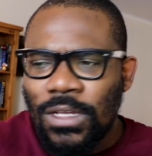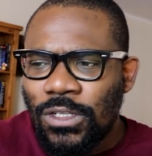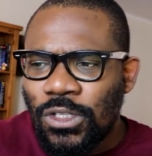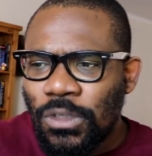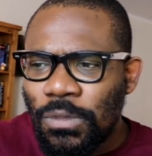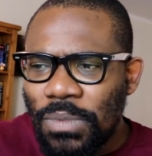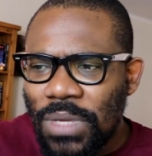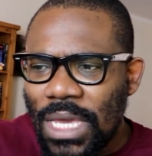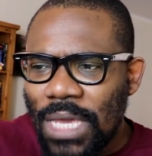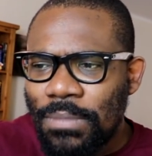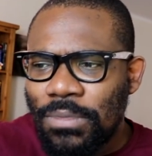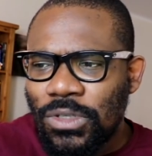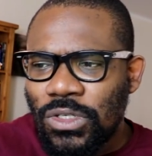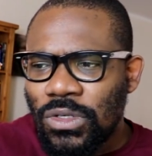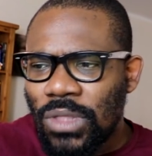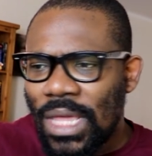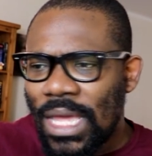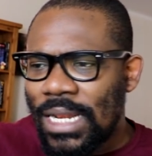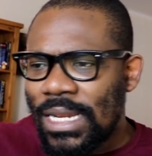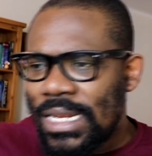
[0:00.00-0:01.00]
to be able
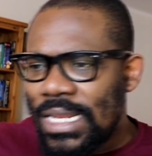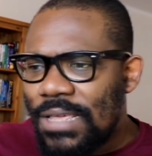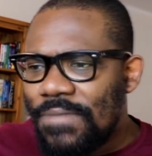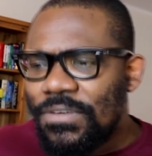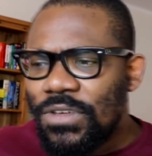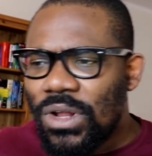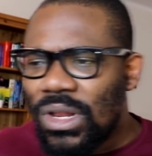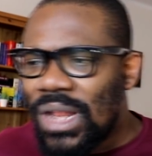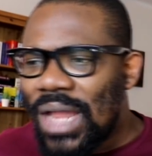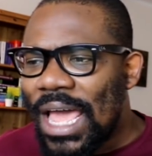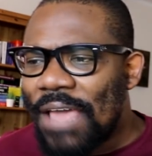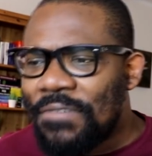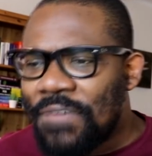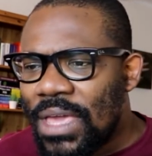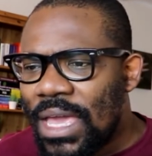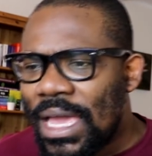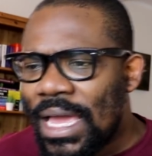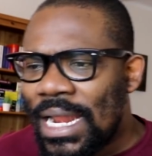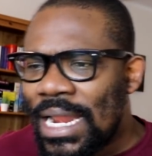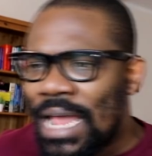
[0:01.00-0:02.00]
to then live your life
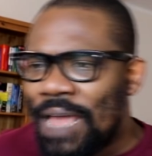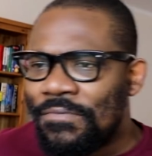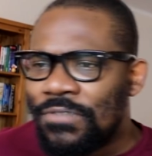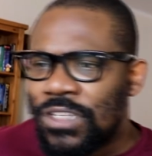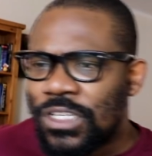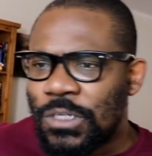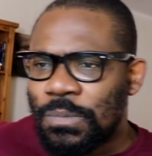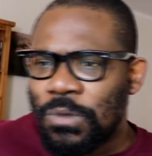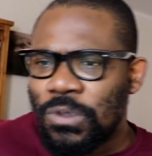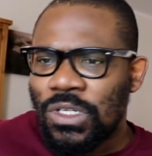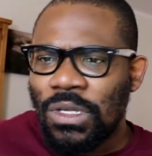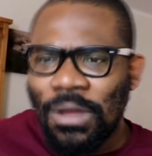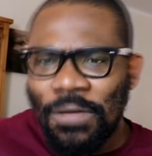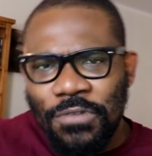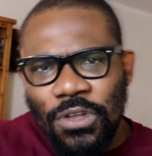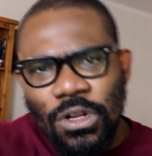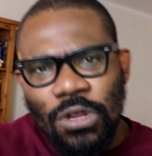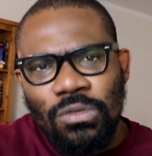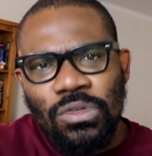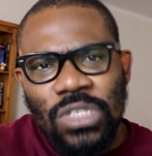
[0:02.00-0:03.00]
here and have disposable.
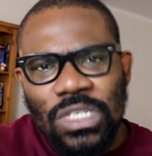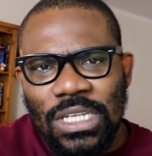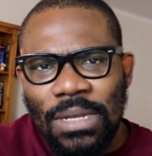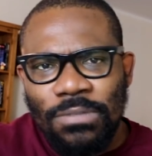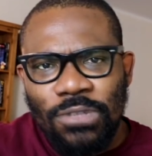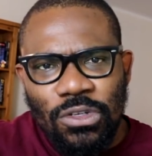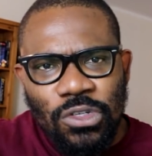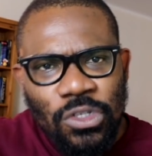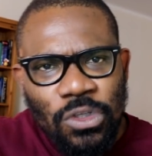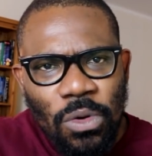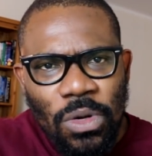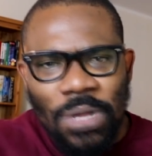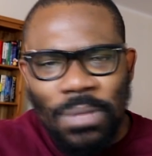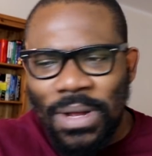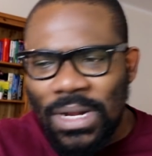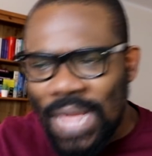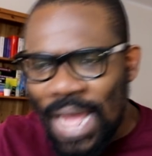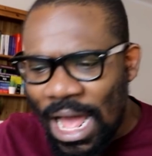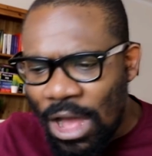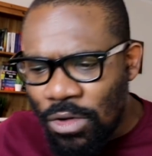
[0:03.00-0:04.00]
Have you noticed I'm just talking
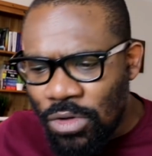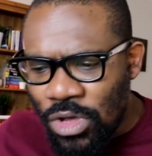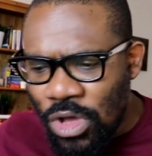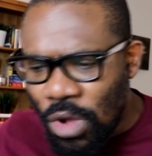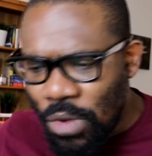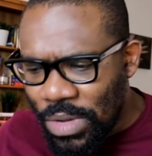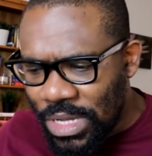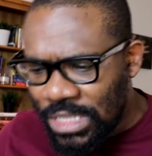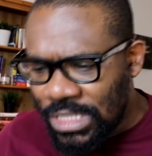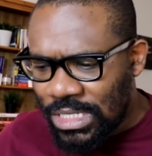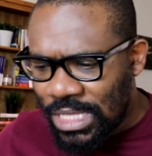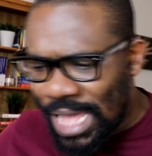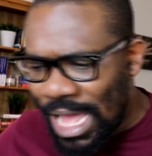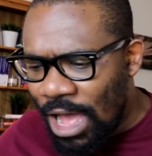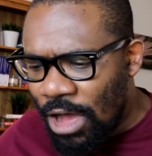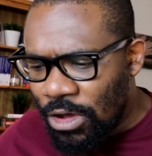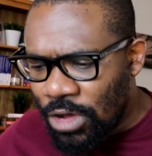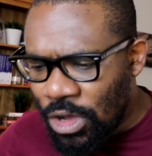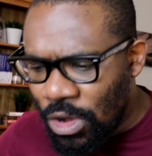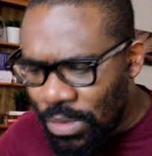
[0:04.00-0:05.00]
about the outgoings? The
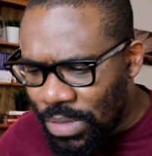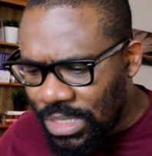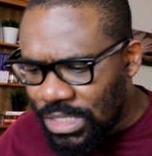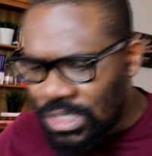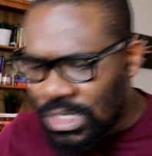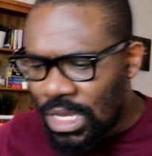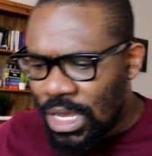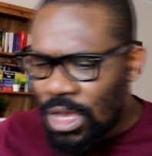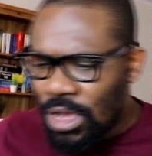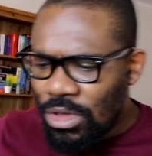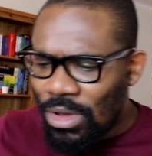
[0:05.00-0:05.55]
outgoings.